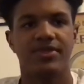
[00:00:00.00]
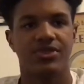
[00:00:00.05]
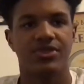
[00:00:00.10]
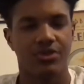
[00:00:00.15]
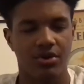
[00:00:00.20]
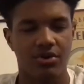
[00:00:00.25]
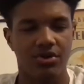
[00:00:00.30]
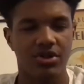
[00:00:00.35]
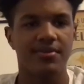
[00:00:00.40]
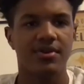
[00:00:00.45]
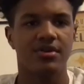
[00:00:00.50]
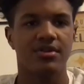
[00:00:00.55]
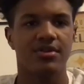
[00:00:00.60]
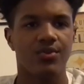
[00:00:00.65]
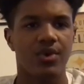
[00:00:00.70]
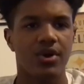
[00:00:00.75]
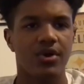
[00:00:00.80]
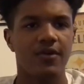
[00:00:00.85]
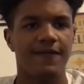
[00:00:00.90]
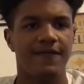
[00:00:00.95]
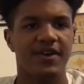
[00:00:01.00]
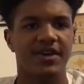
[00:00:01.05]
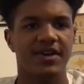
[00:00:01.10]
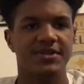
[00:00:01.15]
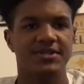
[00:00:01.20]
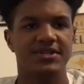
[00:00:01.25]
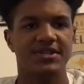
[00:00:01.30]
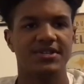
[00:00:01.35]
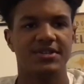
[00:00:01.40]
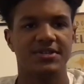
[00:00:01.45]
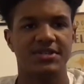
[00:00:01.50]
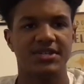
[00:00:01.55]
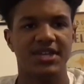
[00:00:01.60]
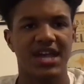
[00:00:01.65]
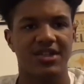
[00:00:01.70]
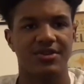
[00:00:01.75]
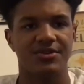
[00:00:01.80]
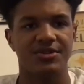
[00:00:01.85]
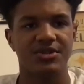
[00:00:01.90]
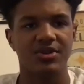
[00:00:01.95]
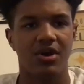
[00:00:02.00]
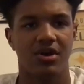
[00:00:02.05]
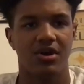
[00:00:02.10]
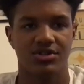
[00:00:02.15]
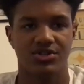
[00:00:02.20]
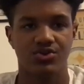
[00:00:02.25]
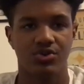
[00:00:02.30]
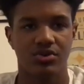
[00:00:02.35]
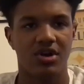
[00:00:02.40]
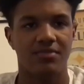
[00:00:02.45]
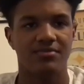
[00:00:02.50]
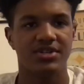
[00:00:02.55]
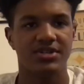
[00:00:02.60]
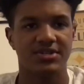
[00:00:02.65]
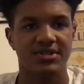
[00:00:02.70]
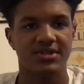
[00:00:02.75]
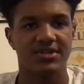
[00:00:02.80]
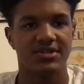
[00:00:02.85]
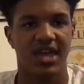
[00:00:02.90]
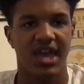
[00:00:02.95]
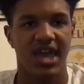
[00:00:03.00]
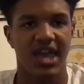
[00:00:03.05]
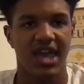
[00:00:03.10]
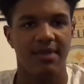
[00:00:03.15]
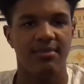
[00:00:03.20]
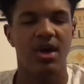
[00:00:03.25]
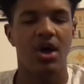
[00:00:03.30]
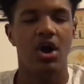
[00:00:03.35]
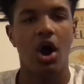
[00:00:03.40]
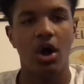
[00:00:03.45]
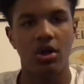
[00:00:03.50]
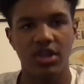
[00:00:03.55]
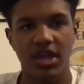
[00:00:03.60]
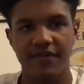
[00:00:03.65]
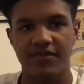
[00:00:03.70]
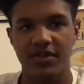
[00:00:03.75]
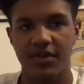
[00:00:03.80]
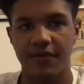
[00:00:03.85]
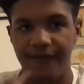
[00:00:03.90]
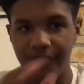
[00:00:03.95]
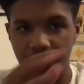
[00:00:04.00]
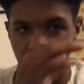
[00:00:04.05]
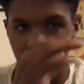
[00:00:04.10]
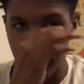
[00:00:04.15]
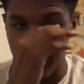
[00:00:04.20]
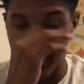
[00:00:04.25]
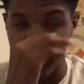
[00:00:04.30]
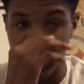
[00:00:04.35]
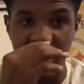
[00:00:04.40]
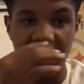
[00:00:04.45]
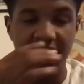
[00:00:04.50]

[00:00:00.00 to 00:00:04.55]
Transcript: They're going to be on the road facing the Seattle Seahawks, who are coming into this game 11-4.